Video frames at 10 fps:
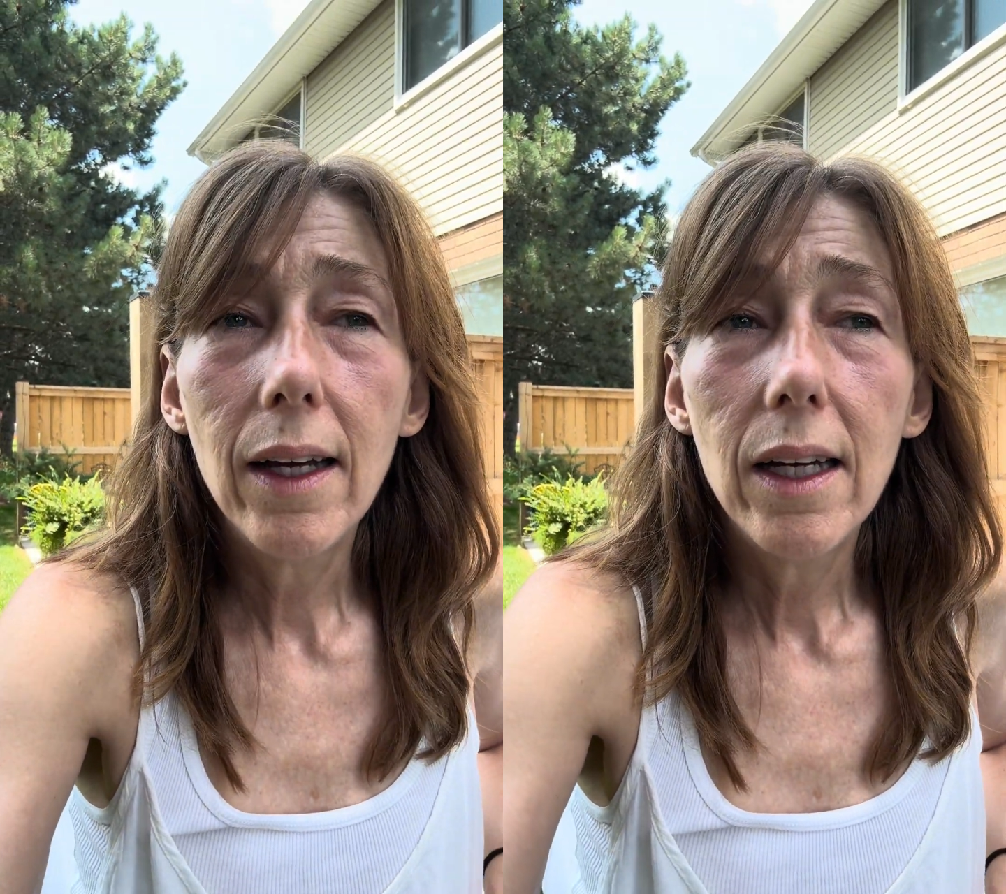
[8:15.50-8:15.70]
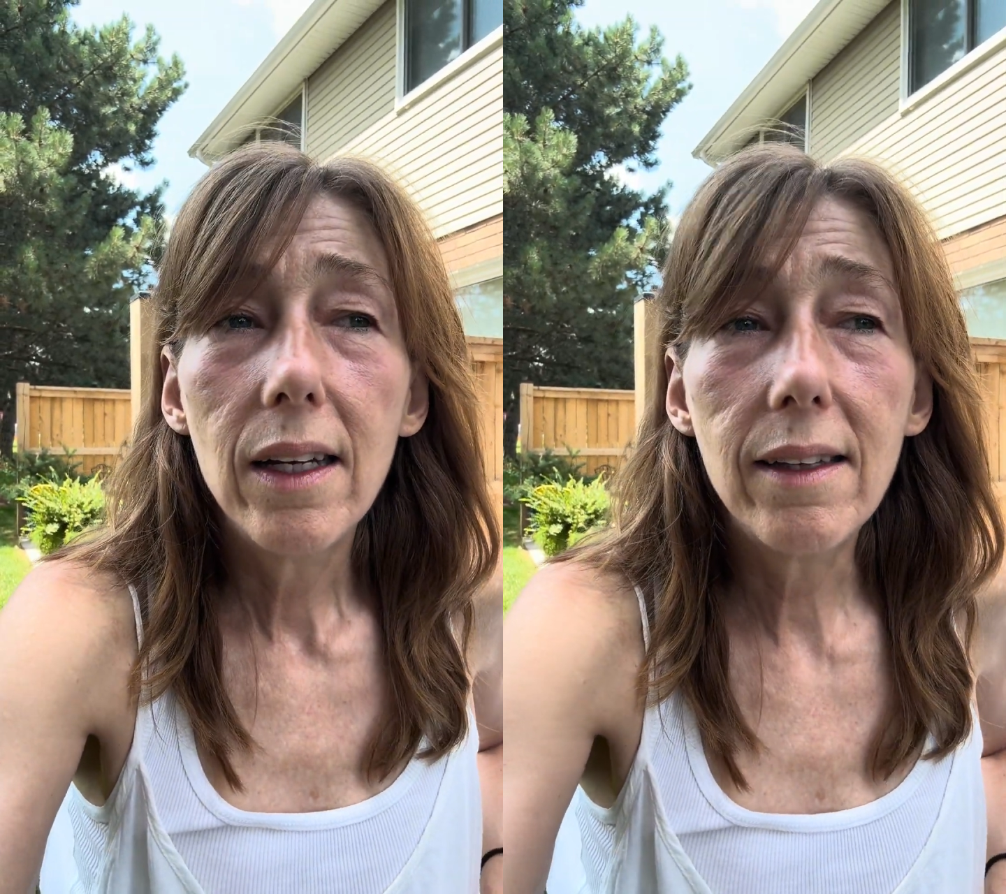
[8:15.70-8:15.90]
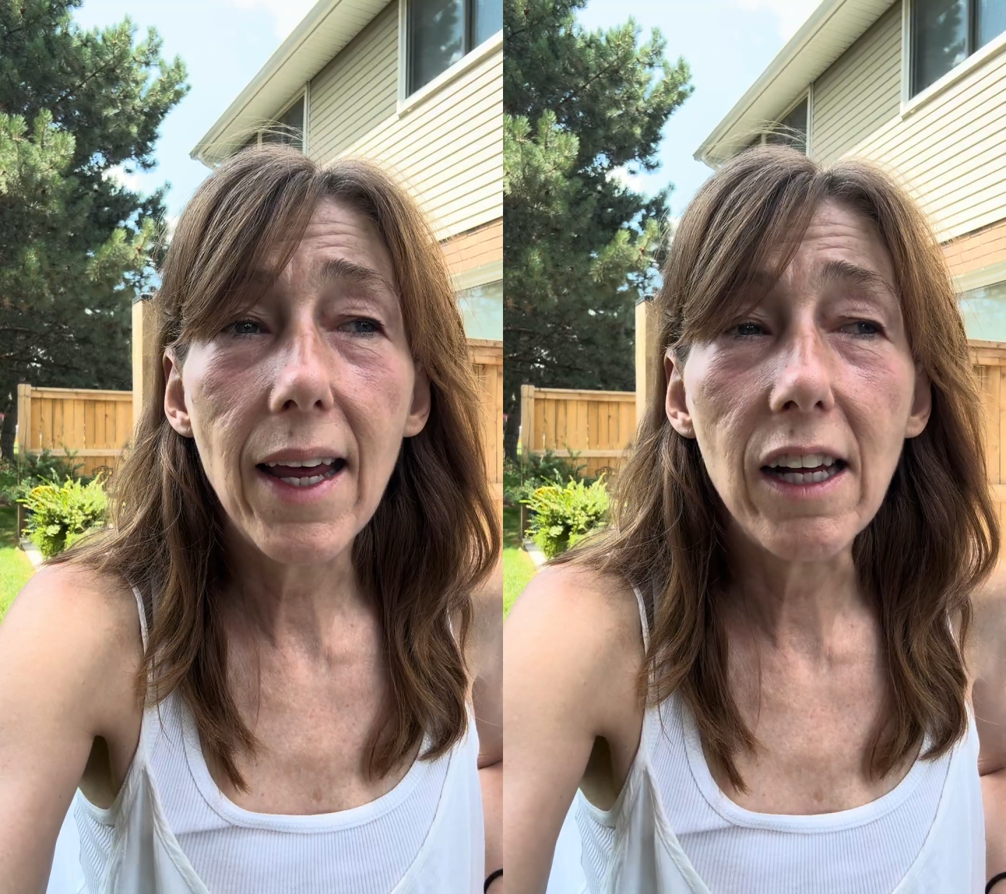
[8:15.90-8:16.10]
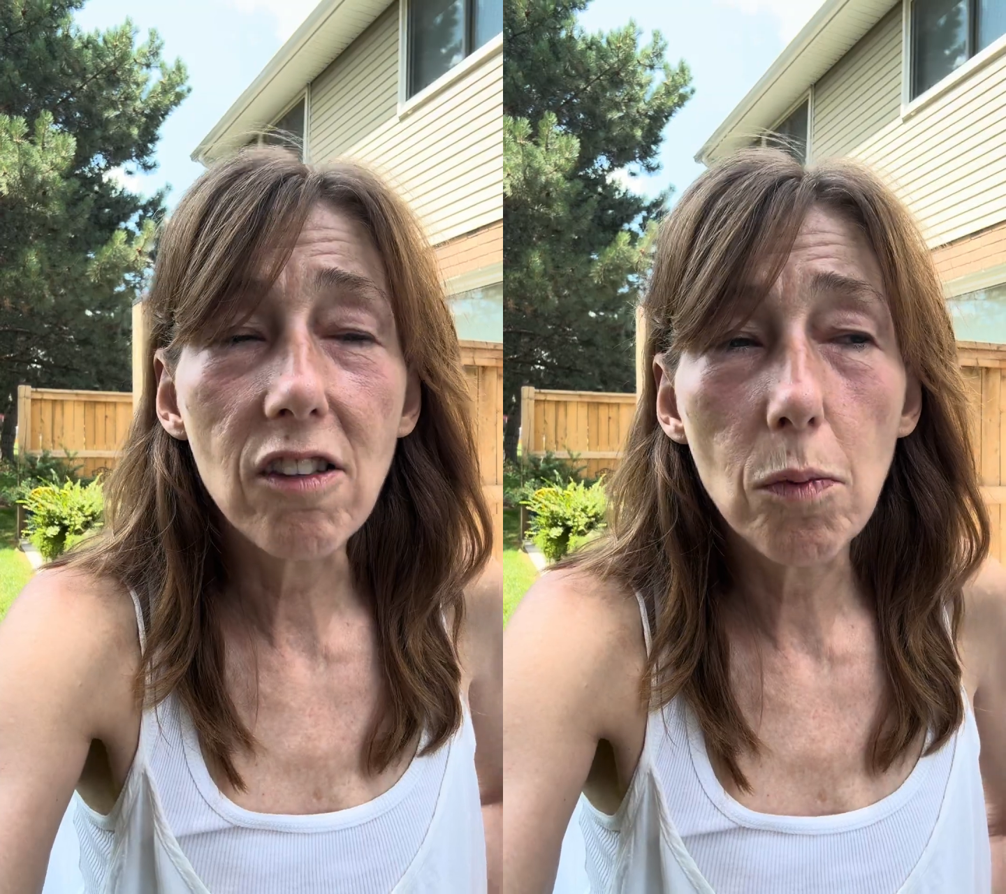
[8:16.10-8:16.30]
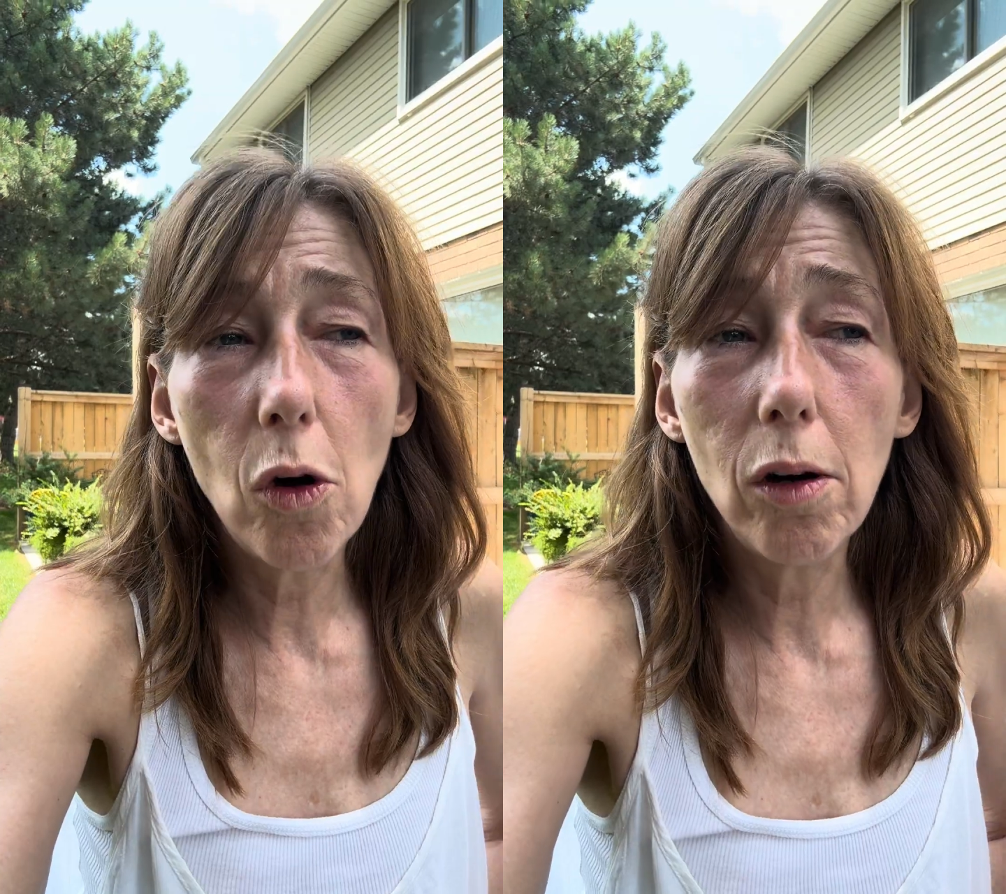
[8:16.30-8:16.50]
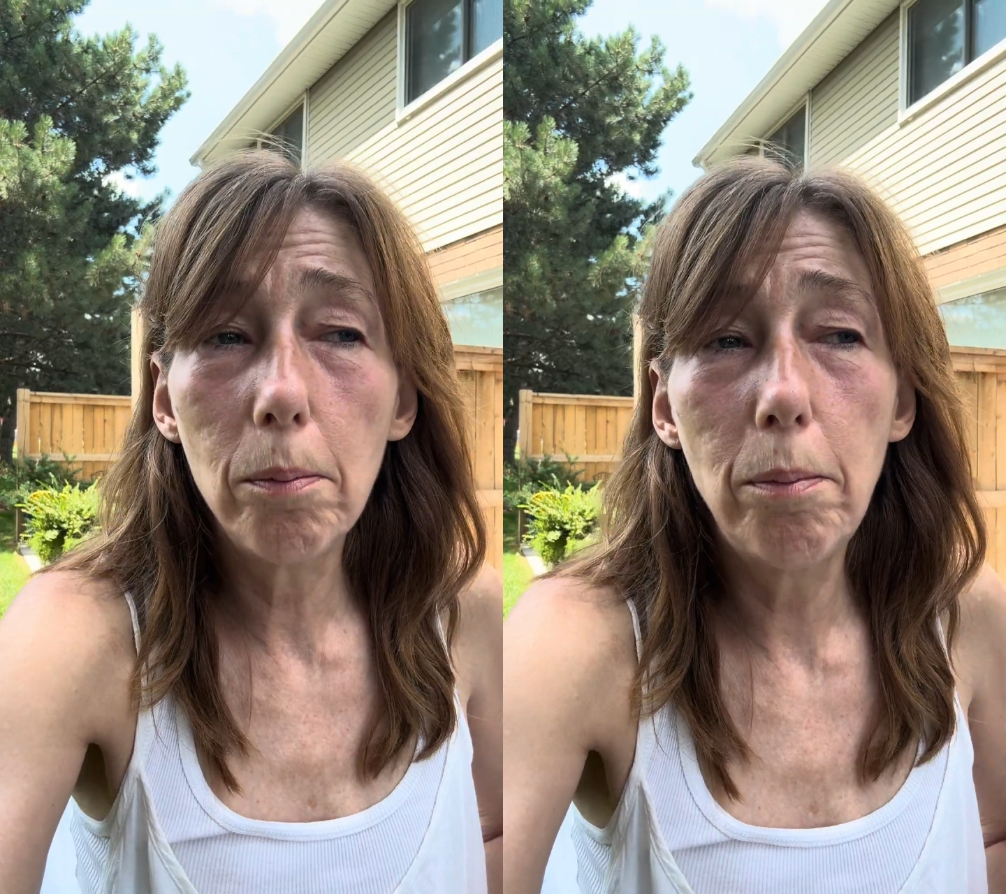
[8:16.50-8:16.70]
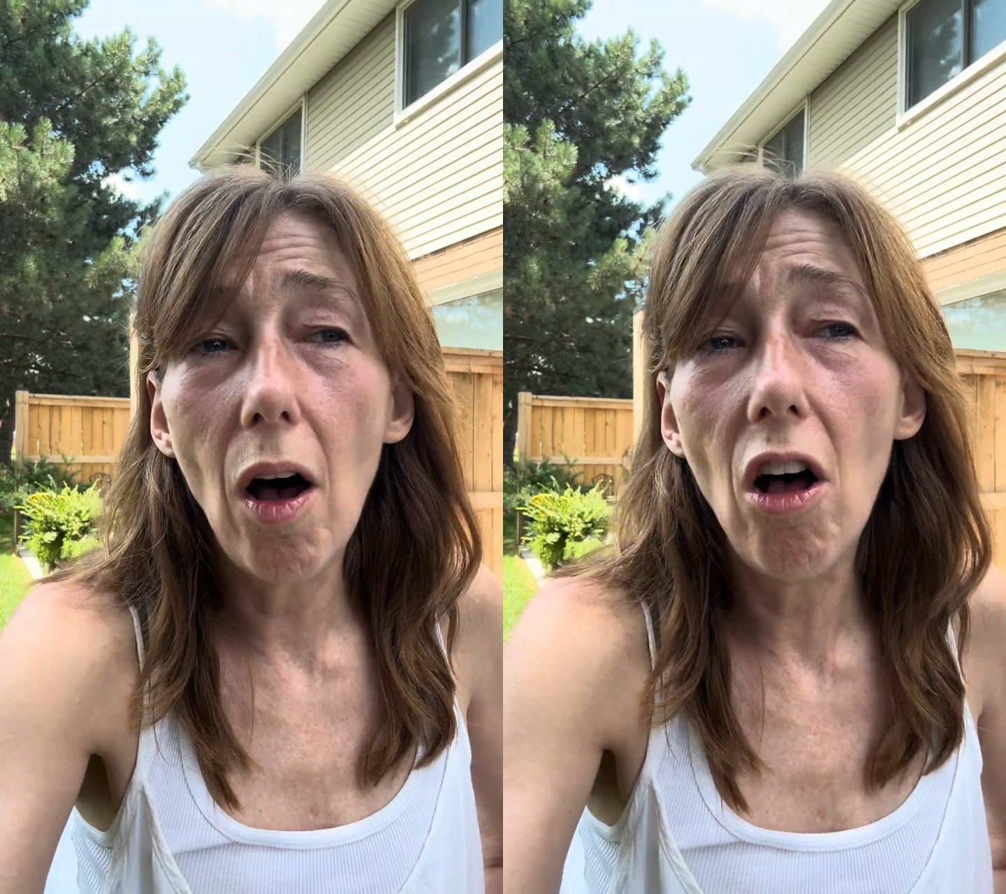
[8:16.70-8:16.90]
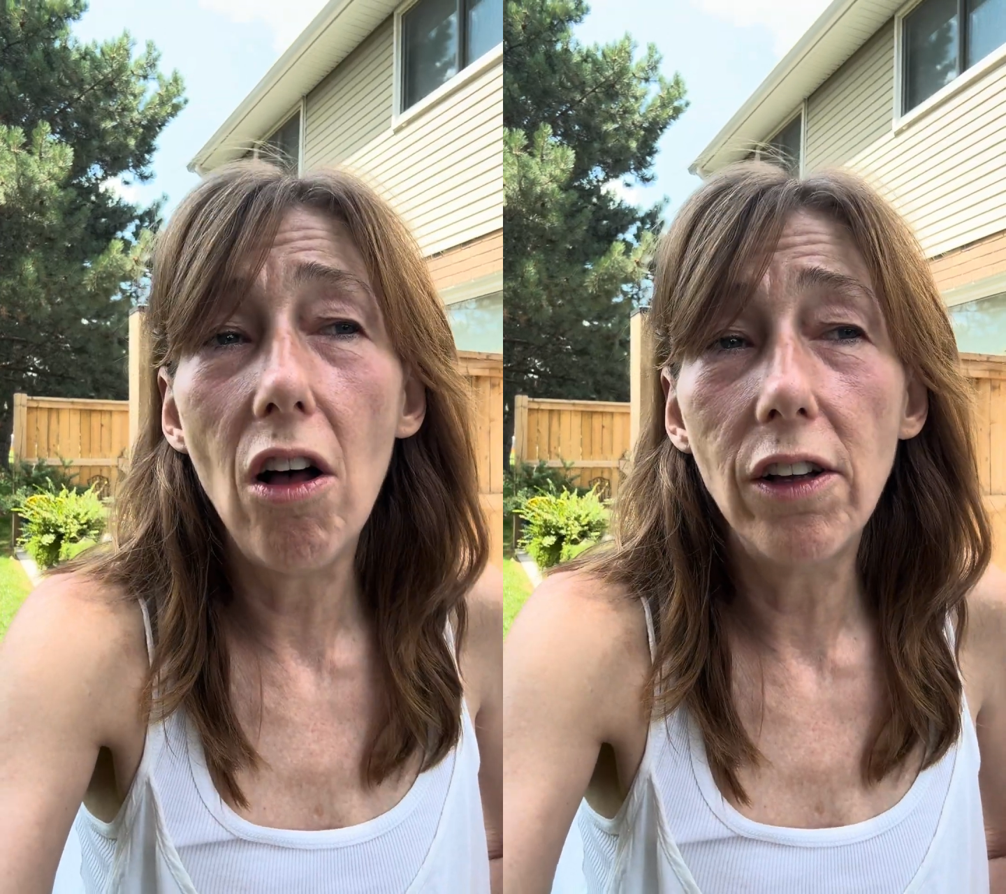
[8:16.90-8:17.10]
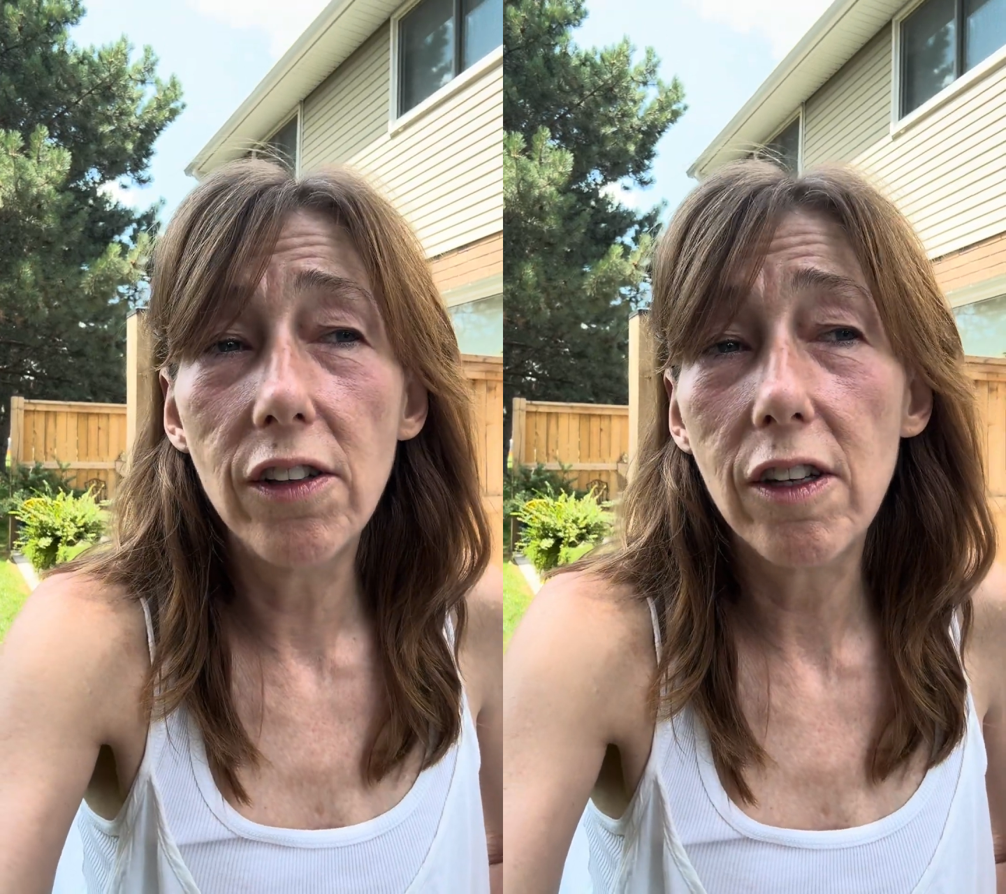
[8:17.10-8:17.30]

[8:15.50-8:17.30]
It takes more balls